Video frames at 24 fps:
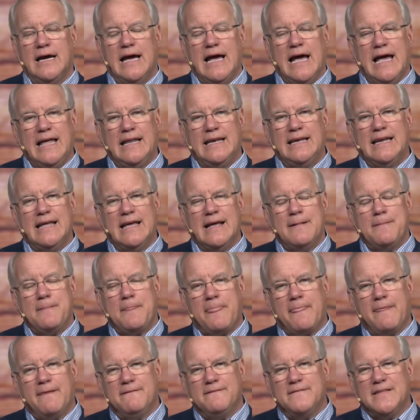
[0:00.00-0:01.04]
And
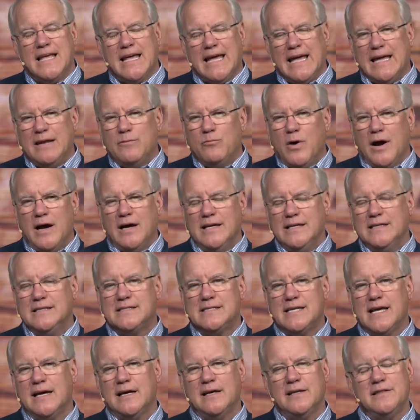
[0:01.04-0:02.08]
while he's
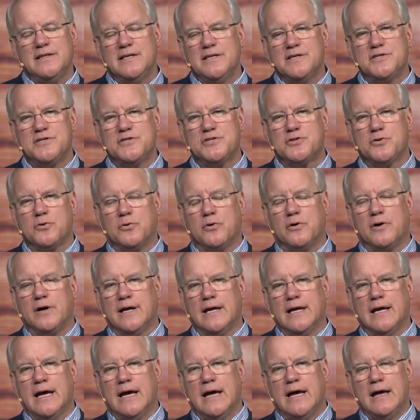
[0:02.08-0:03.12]
telling this
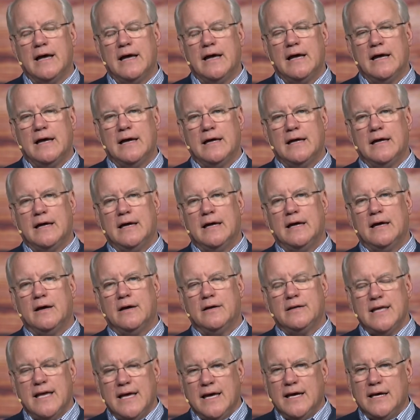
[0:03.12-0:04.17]
story,
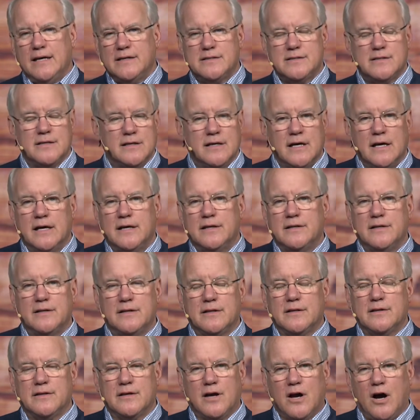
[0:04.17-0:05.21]
yes,
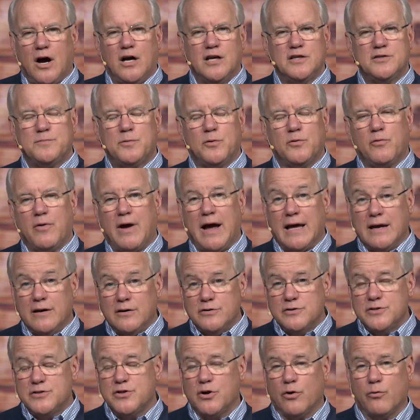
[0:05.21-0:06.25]
the gospel
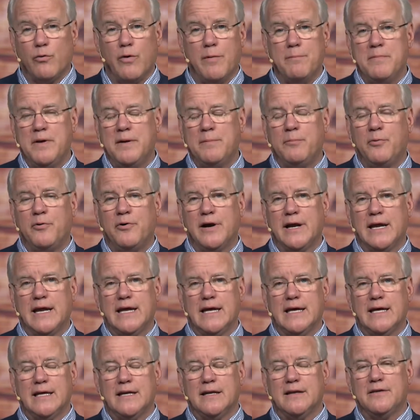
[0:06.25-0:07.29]
writers are remembering
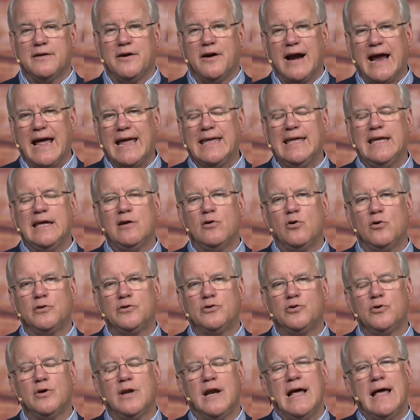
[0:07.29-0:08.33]
it, they're hanging on
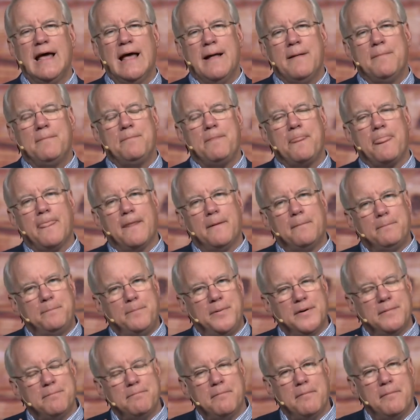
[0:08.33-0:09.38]
to it,
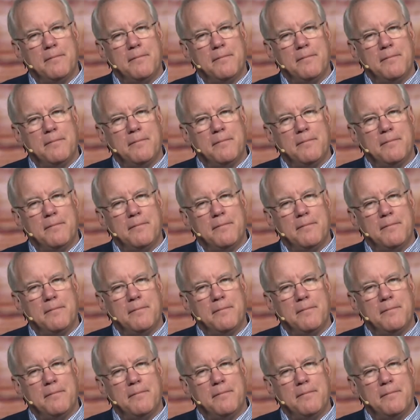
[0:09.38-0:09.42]
but